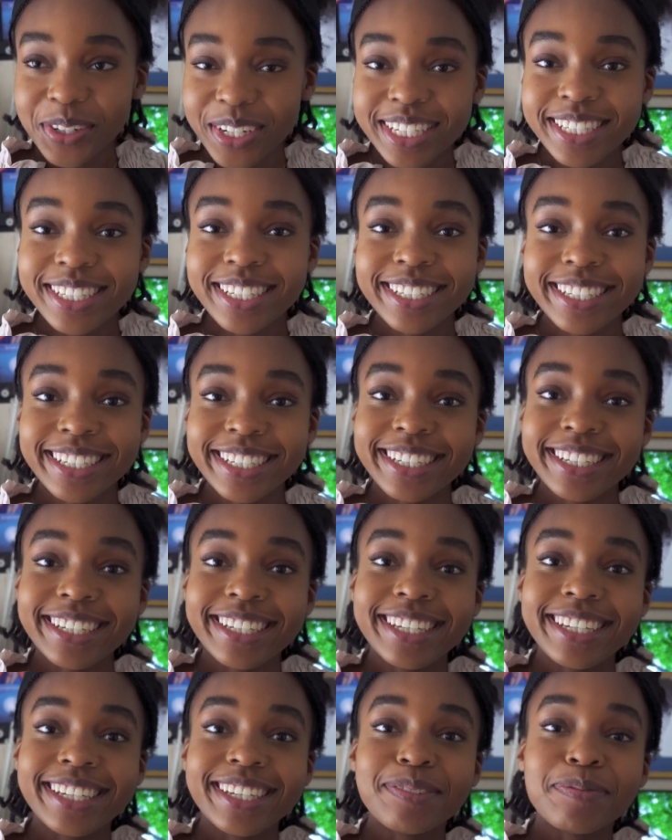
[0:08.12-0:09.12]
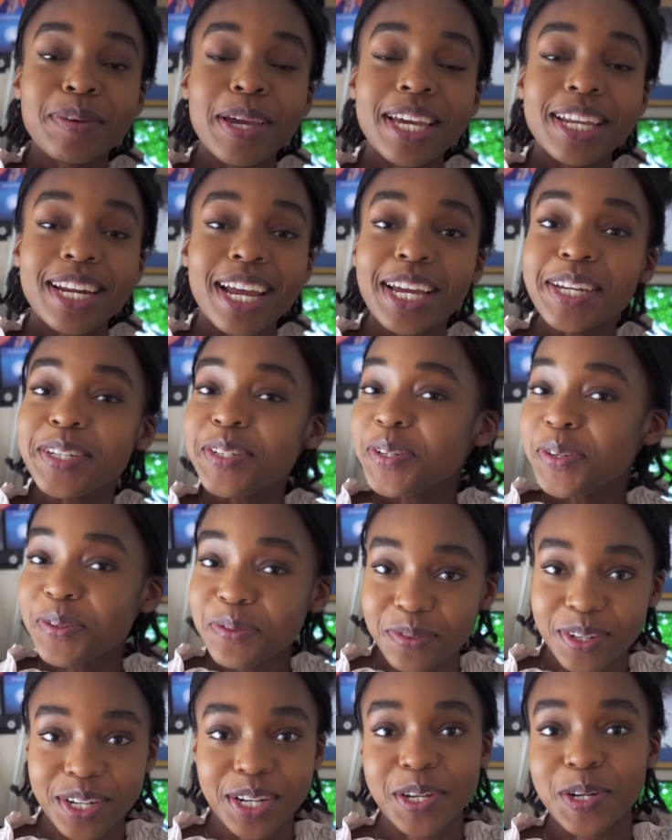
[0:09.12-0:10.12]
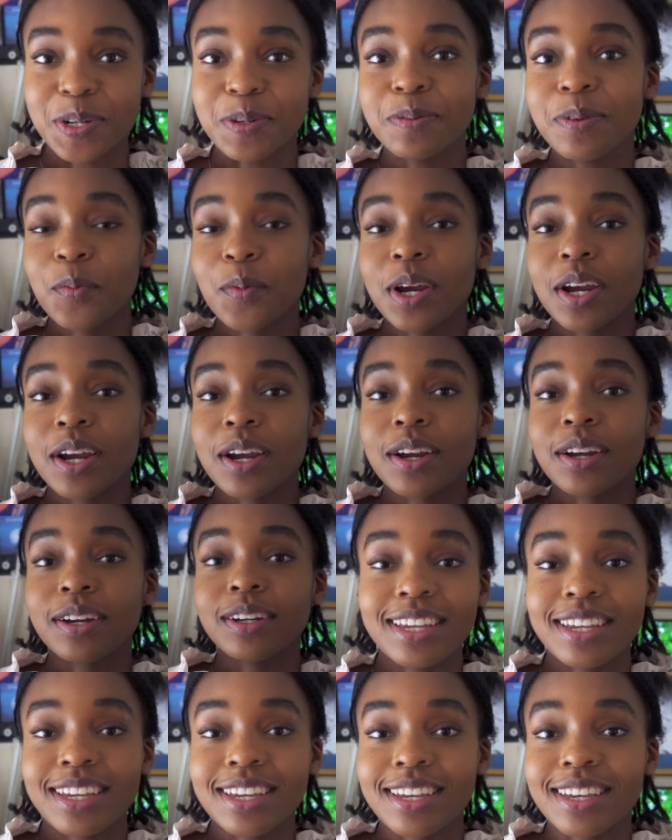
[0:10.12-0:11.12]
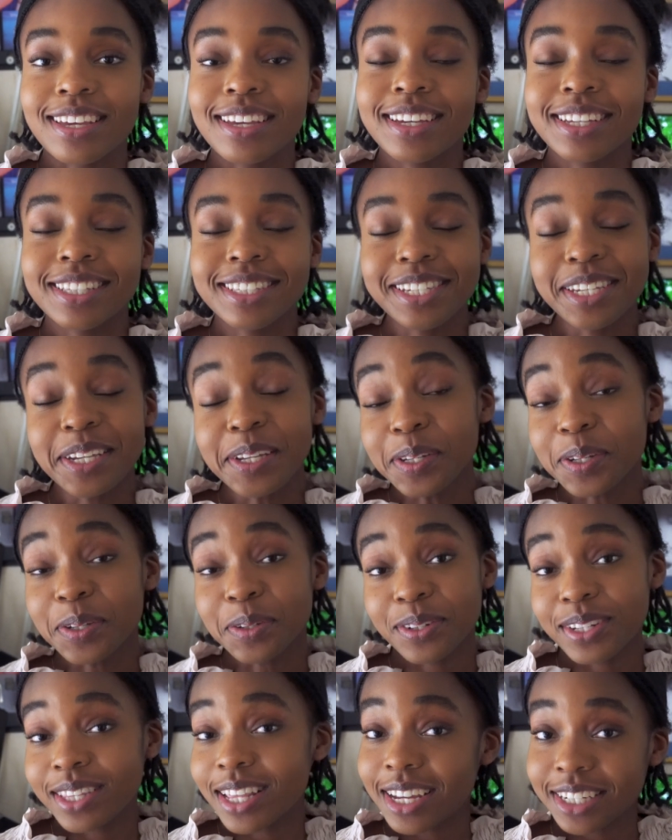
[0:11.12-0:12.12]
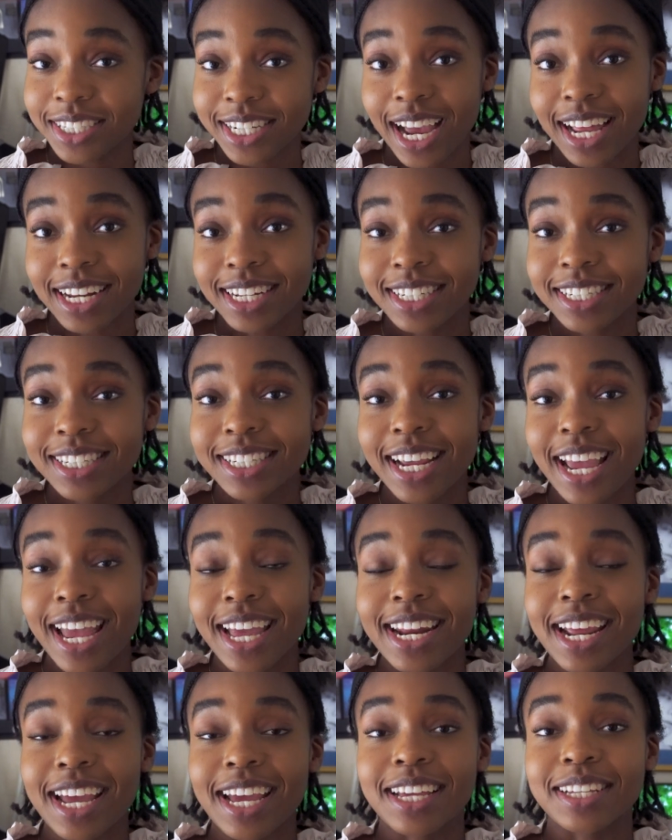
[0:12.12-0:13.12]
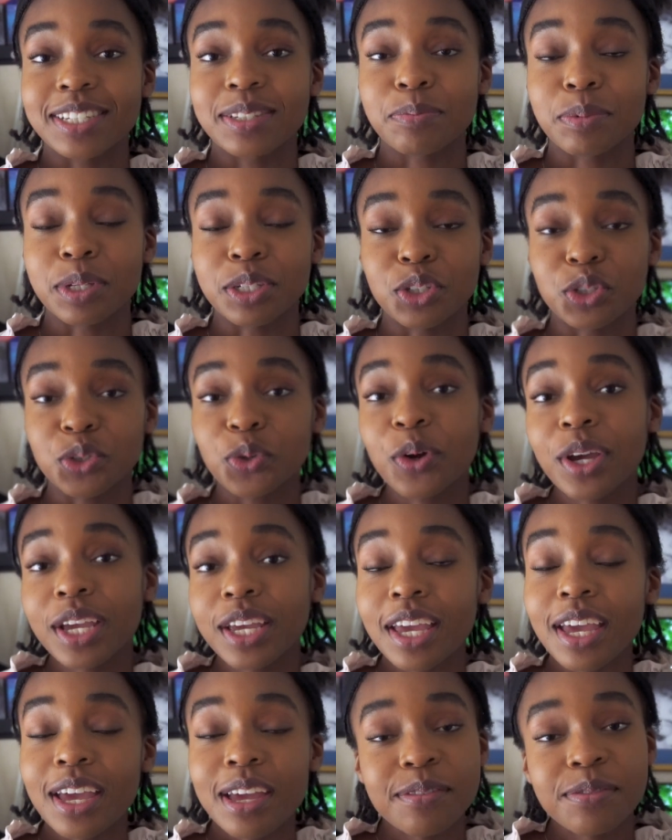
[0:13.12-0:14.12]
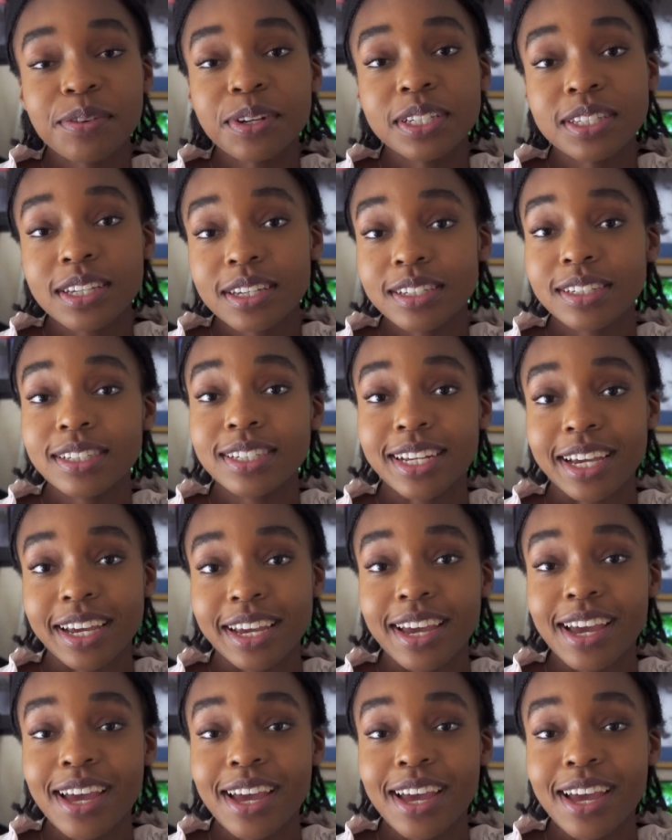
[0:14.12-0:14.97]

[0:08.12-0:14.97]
recently he made a new video where he continued that challenge and has been drawing every single day